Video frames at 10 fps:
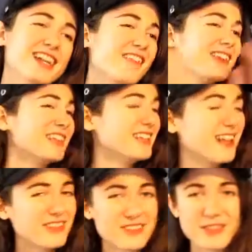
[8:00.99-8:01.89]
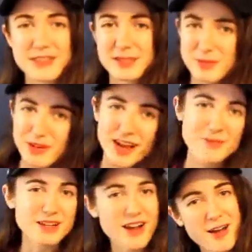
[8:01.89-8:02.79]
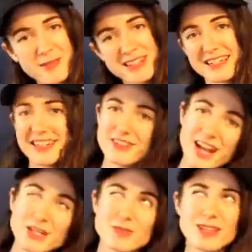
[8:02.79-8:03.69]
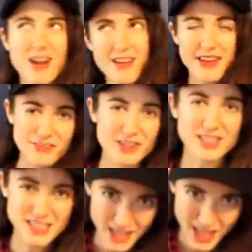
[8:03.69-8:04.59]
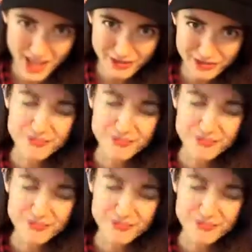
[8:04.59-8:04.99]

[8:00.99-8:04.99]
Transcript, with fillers: I would love it if you would subscribe and comment and interact with me and all that fun stuff.